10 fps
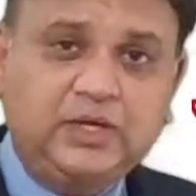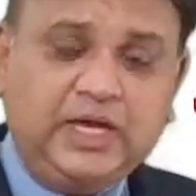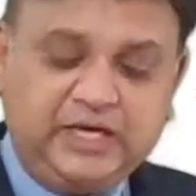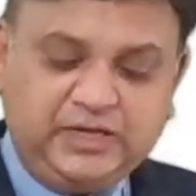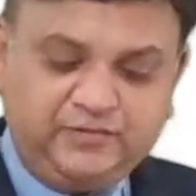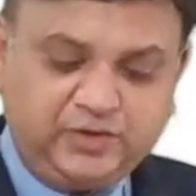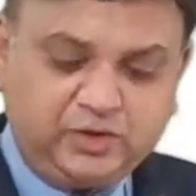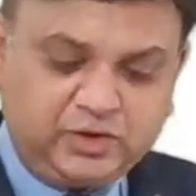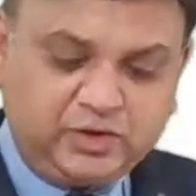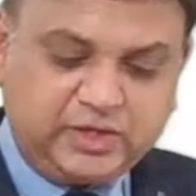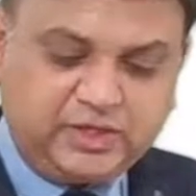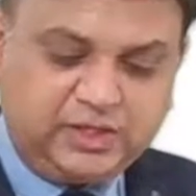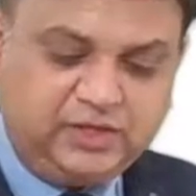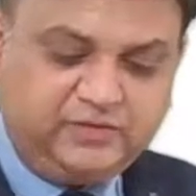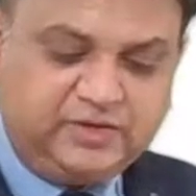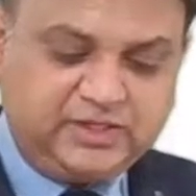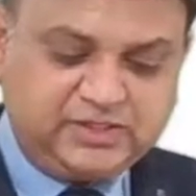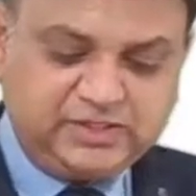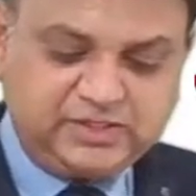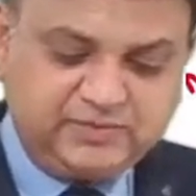And if at all you continue with
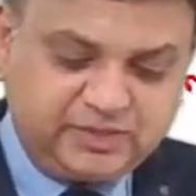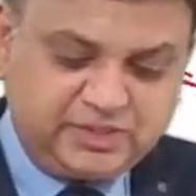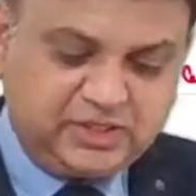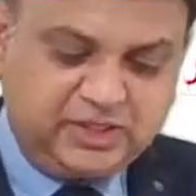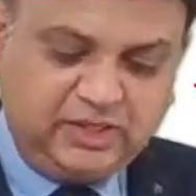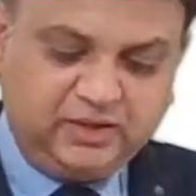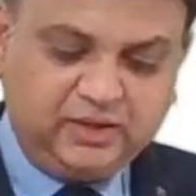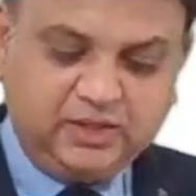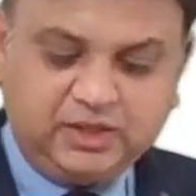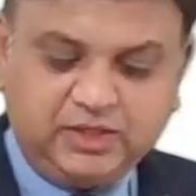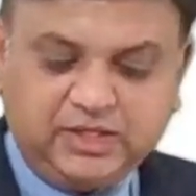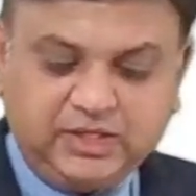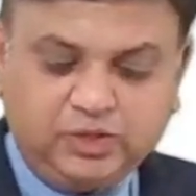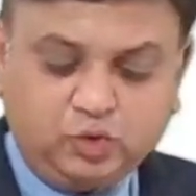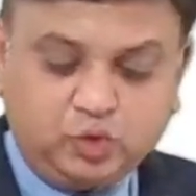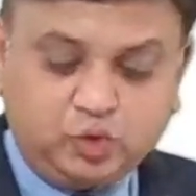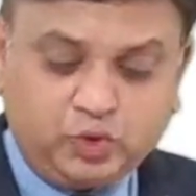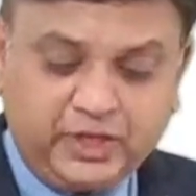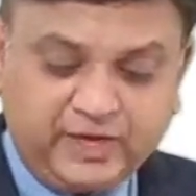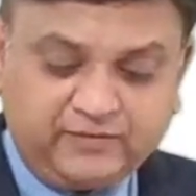existing machinery, then you
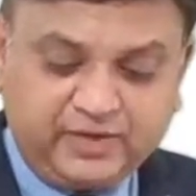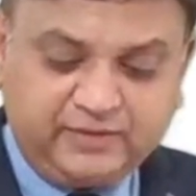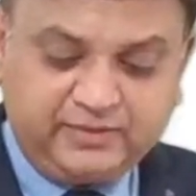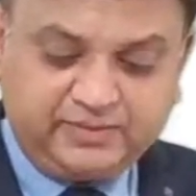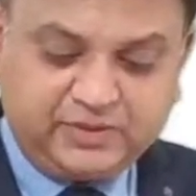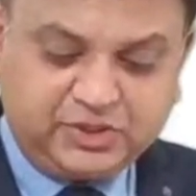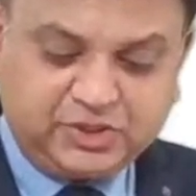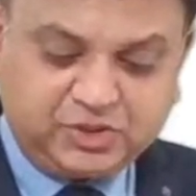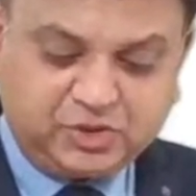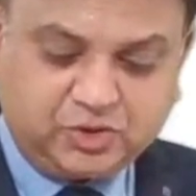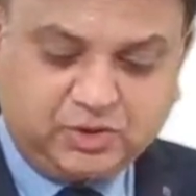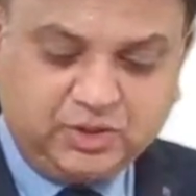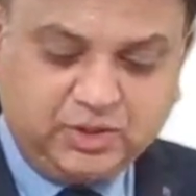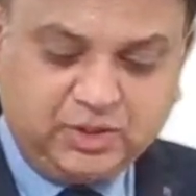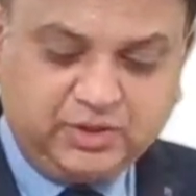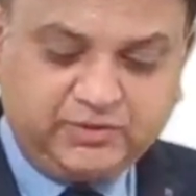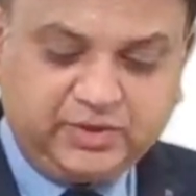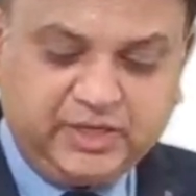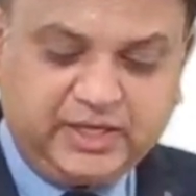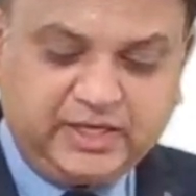could have claimed depreciation on
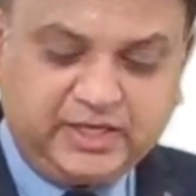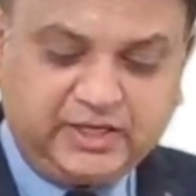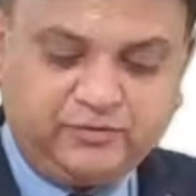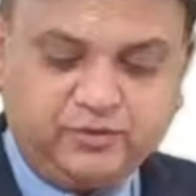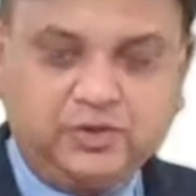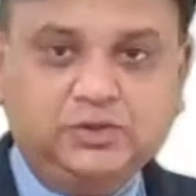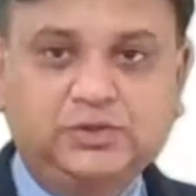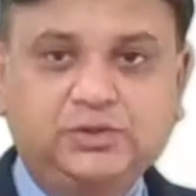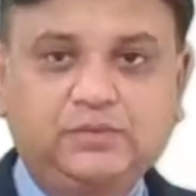3,84,000.